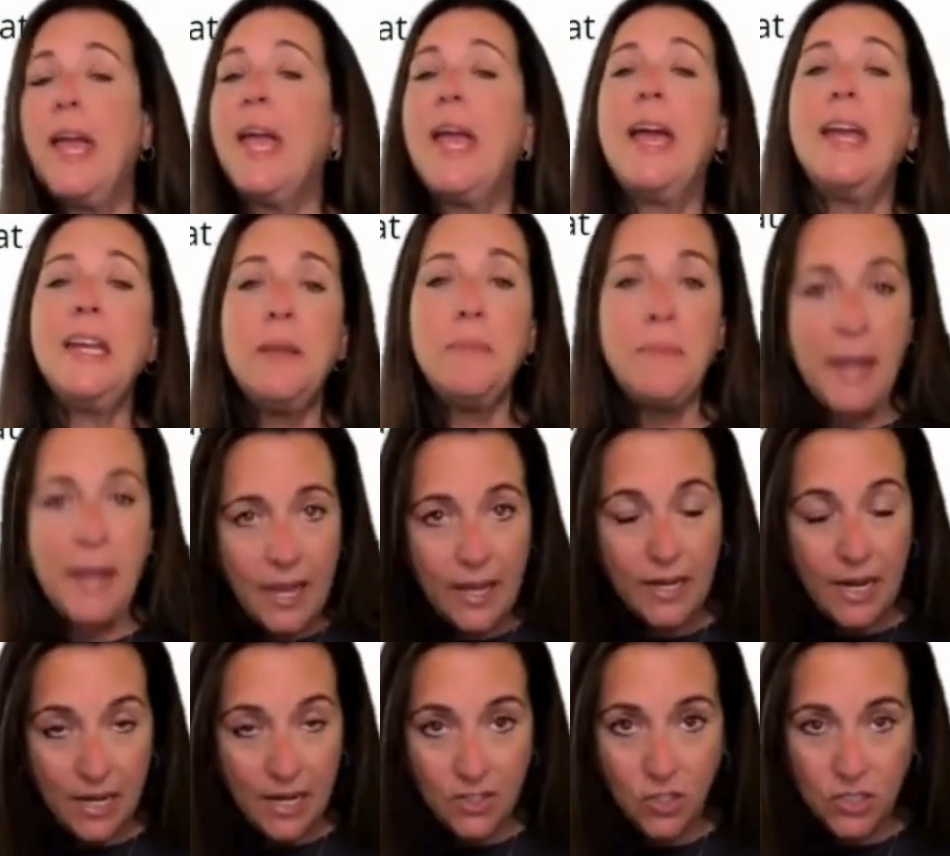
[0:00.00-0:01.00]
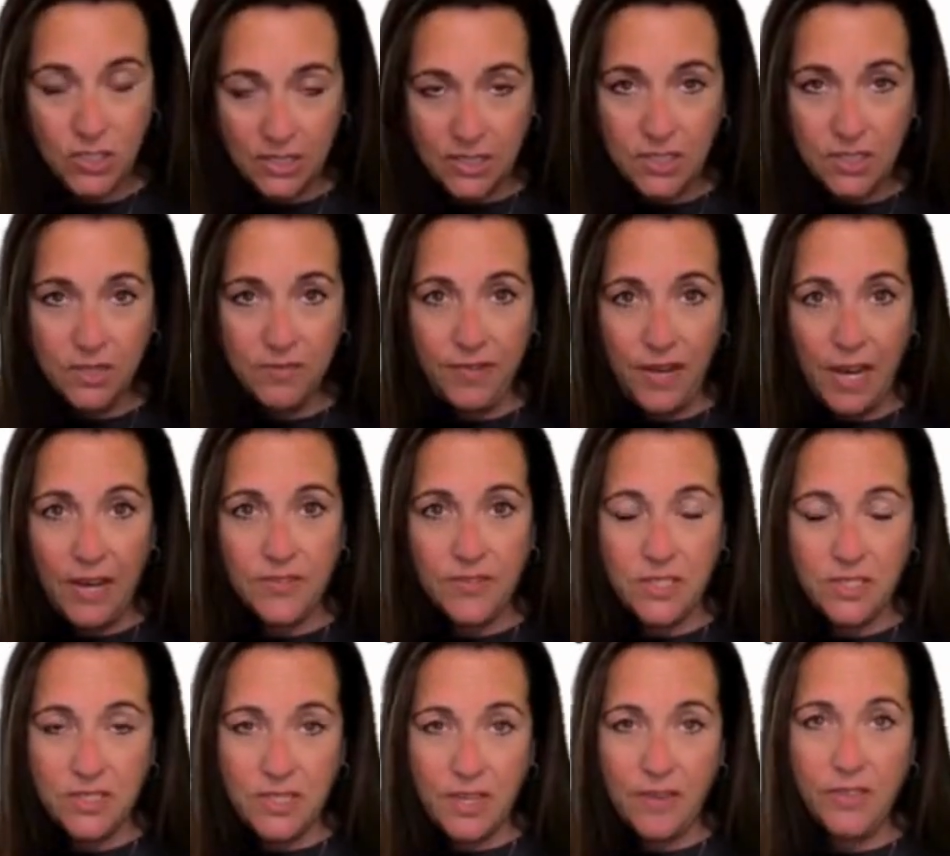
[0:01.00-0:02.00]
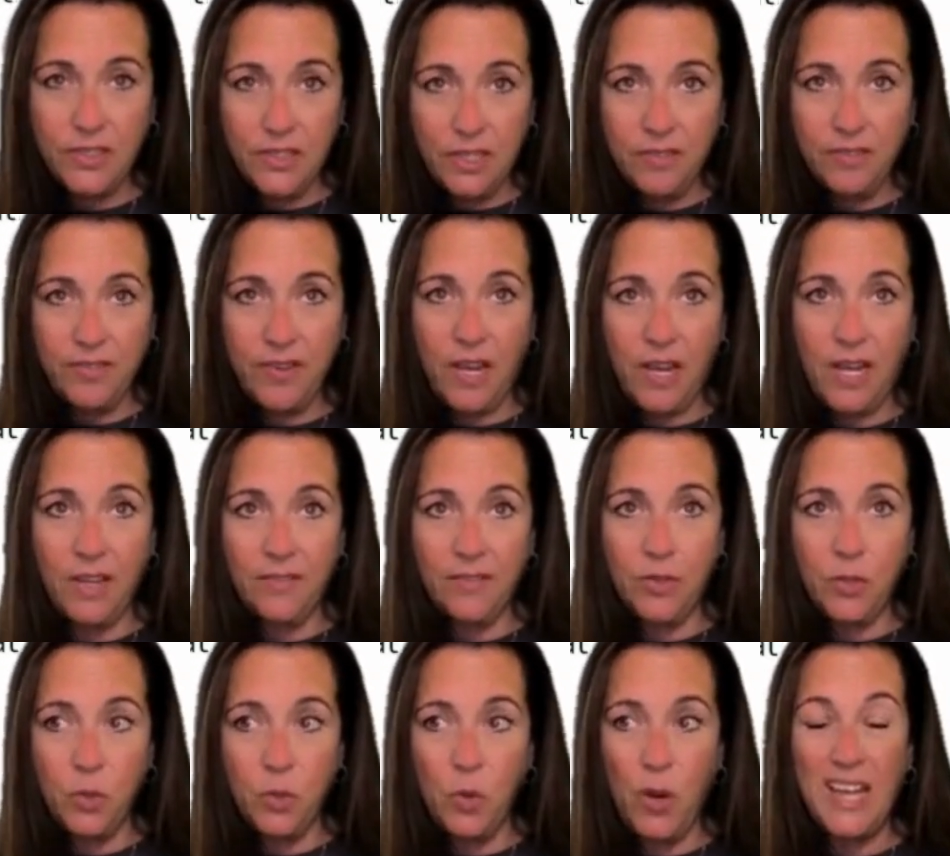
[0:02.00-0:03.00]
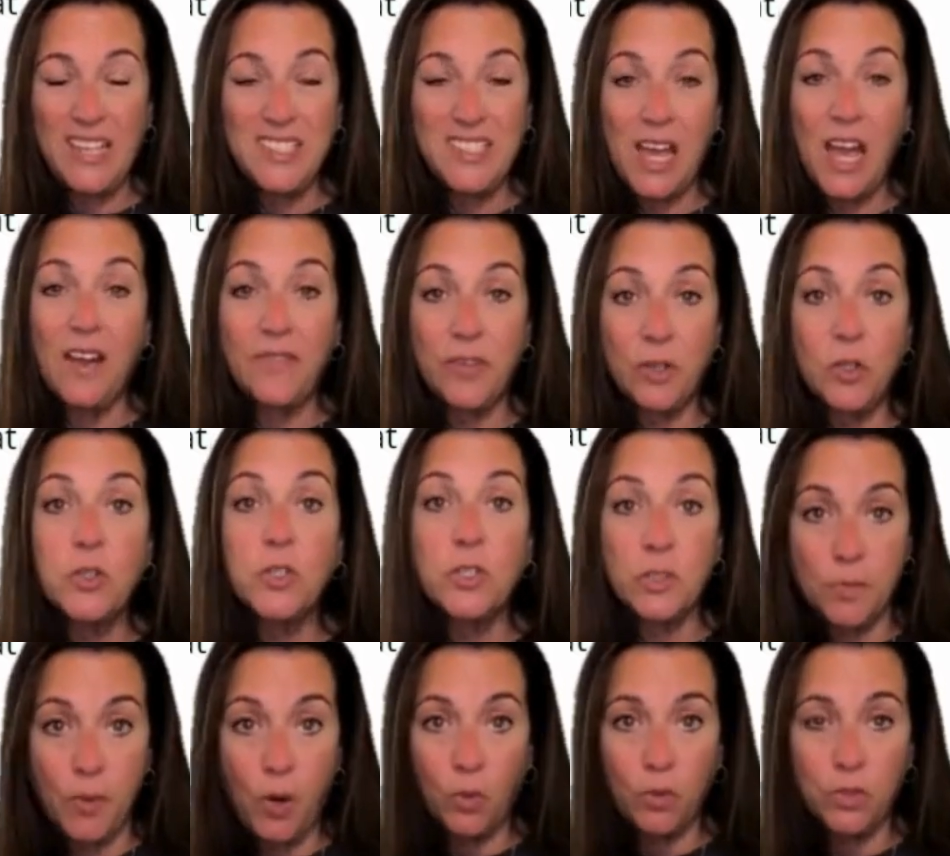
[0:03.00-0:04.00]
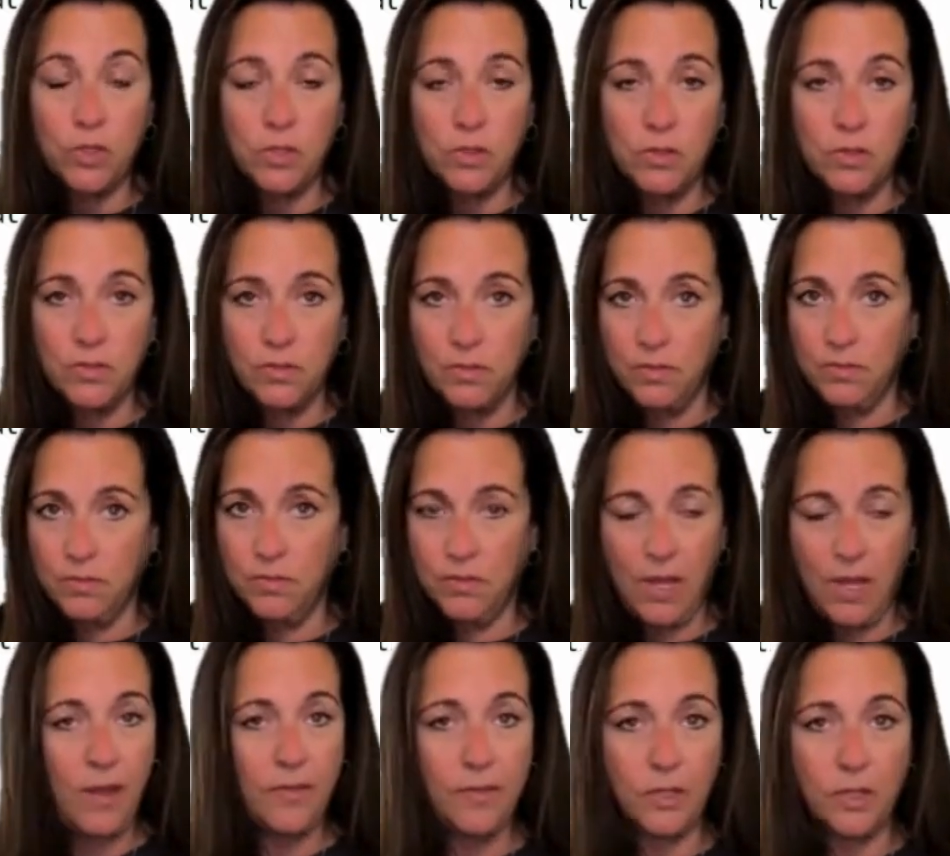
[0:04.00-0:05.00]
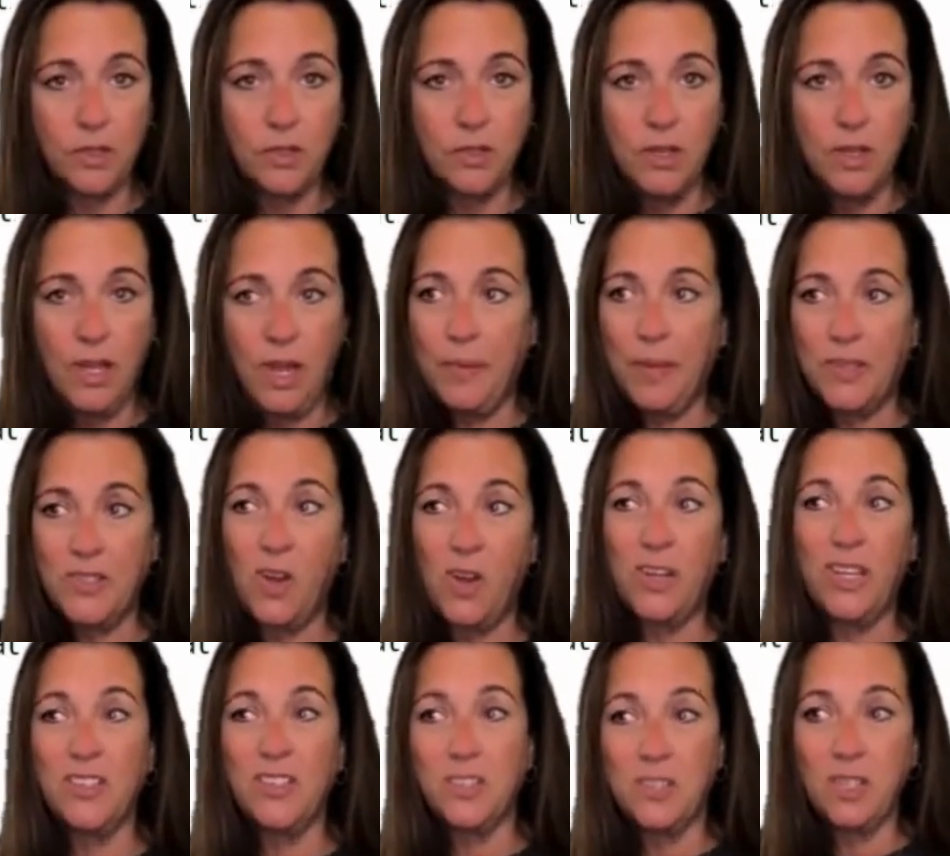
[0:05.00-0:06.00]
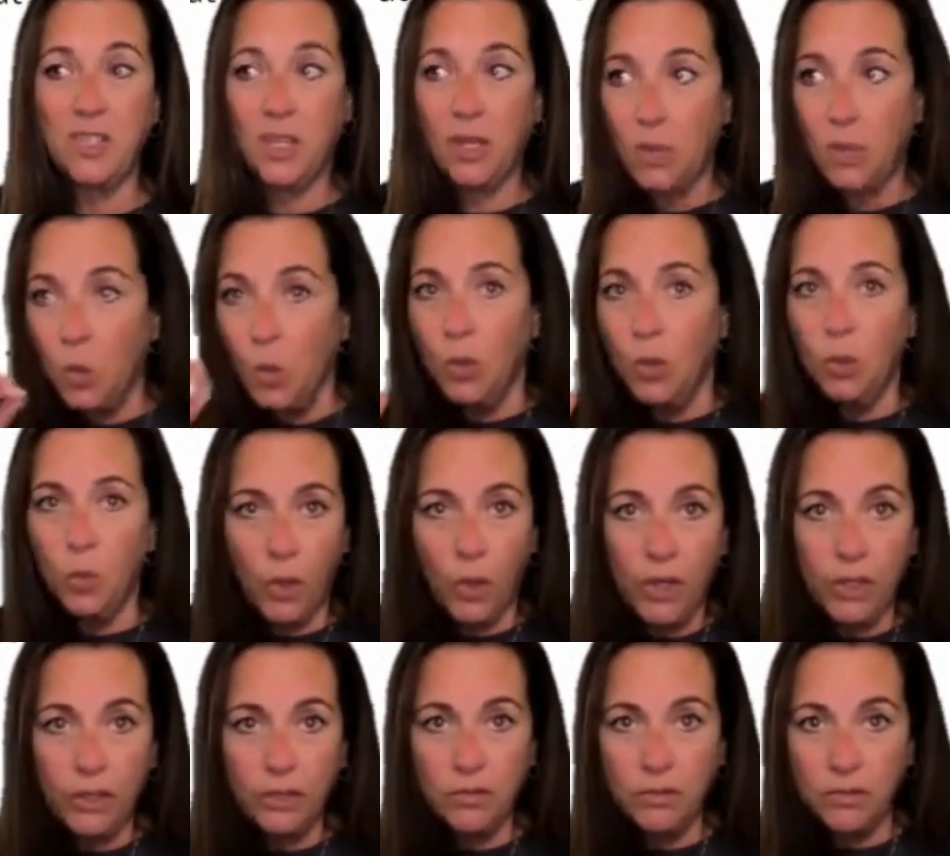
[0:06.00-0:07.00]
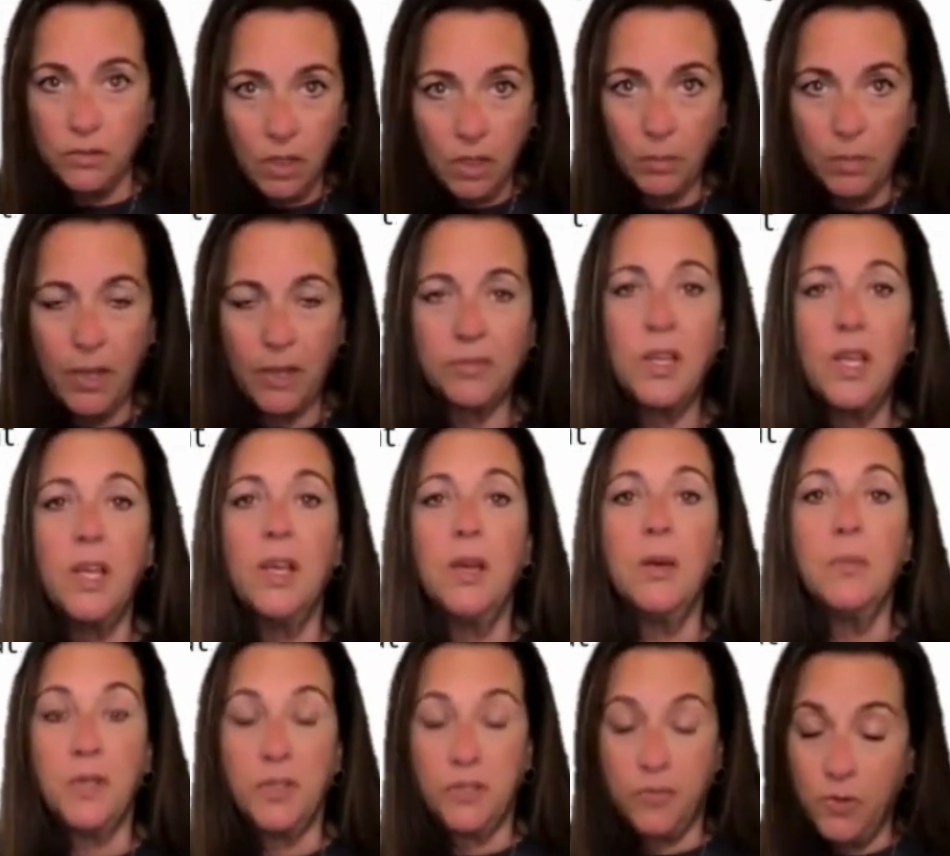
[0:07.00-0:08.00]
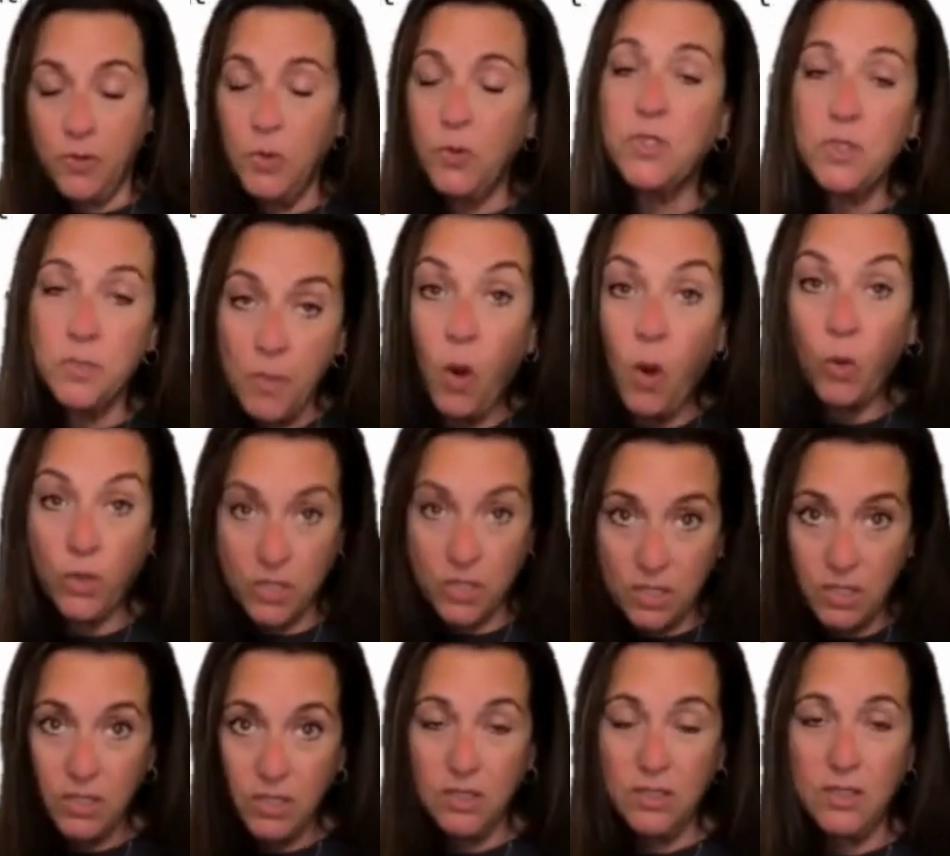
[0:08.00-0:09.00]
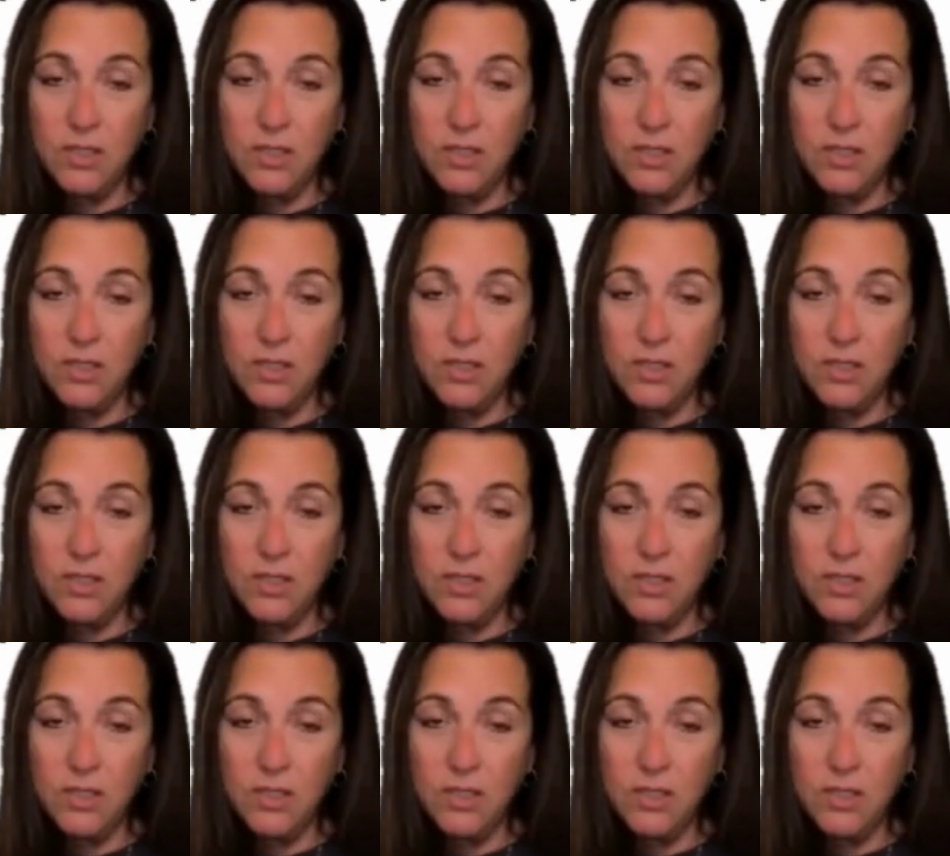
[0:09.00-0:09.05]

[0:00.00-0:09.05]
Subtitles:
Any man aged 65 to 75 who has ever smoked, ever, I'm not talking just like one little puff, but if you're smoked,